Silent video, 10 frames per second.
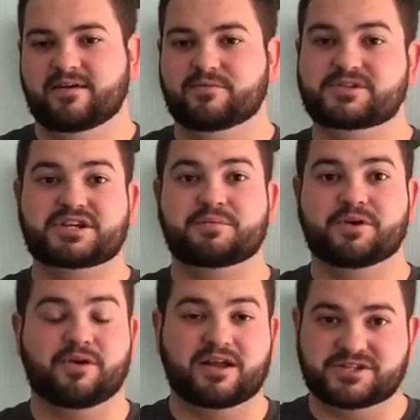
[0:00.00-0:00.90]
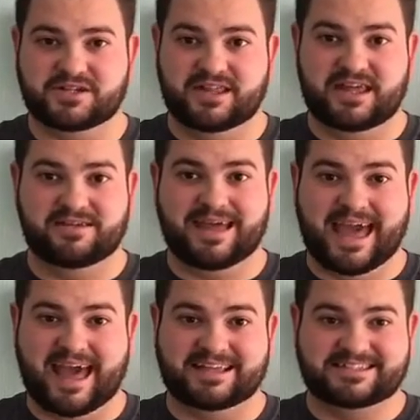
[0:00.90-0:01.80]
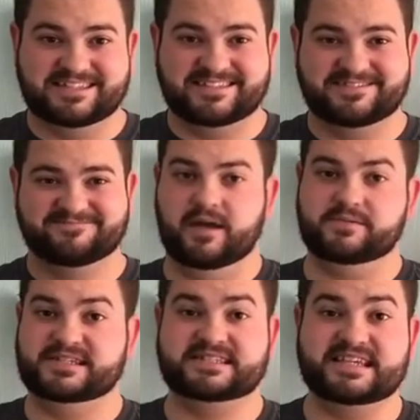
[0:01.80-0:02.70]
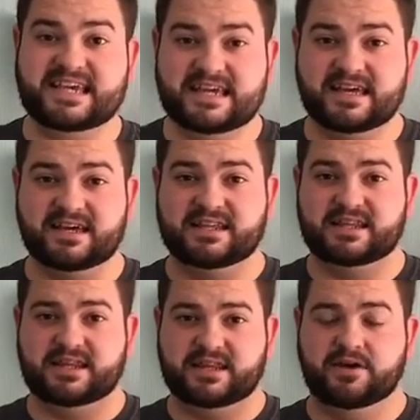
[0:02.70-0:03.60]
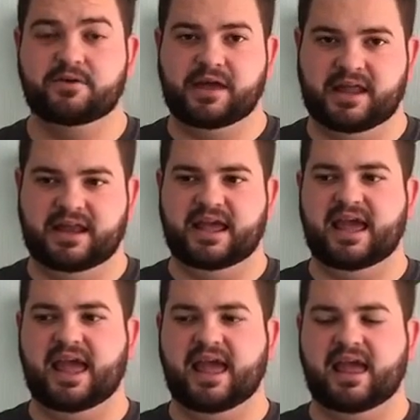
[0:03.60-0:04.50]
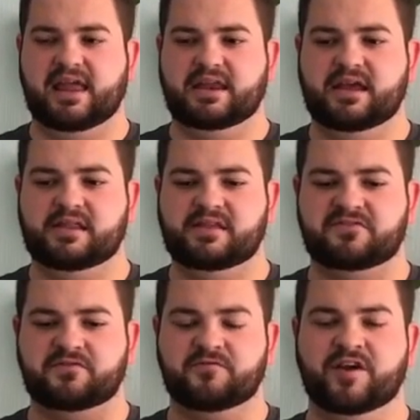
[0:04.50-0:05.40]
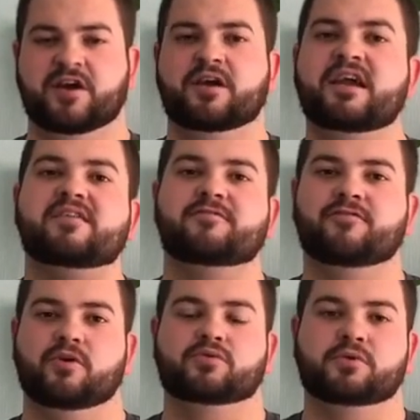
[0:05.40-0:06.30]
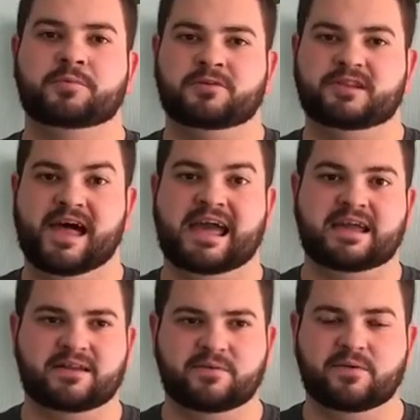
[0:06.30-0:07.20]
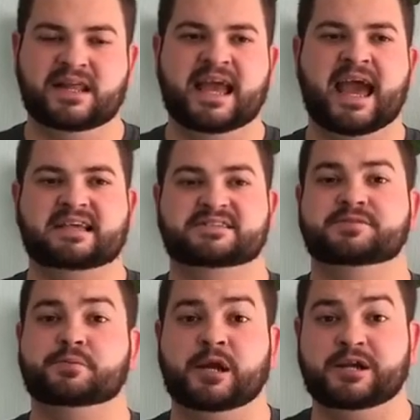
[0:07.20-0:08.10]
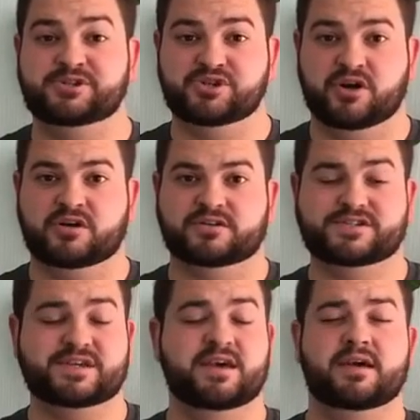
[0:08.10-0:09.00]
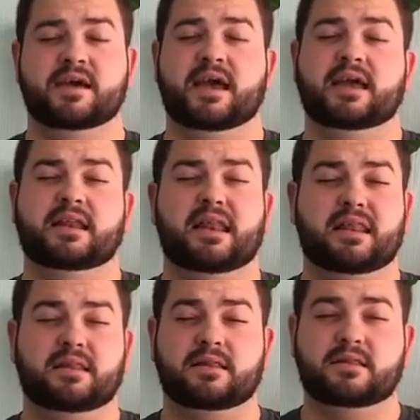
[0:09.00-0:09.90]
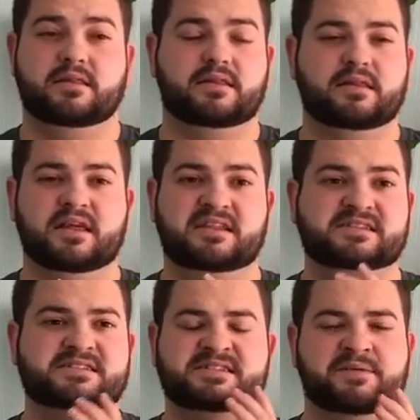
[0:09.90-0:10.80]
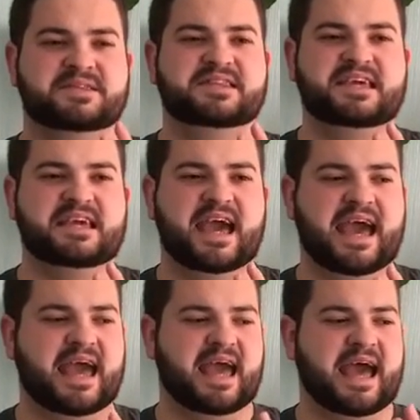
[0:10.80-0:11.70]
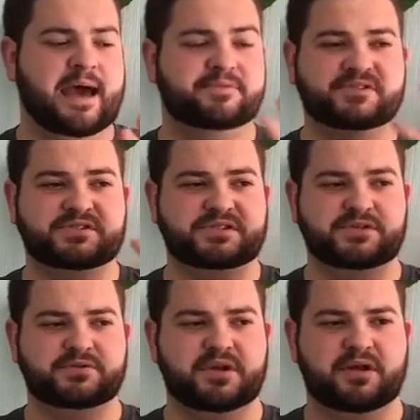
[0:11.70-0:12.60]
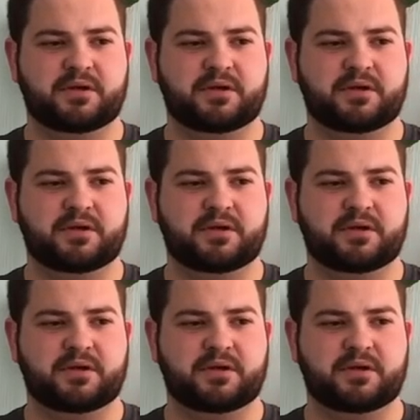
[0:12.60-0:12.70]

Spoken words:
which he begrudgingly has. And we see Logan in this very vulnerable light when he has to marry Charles. And it is some of the absolute